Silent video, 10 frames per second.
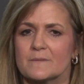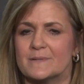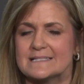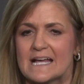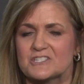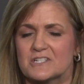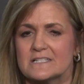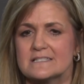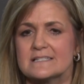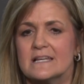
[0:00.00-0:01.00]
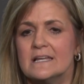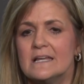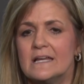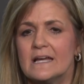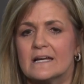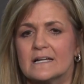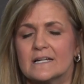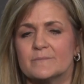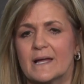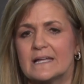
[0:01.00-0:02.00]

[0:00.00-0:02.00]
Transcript: possessions, um,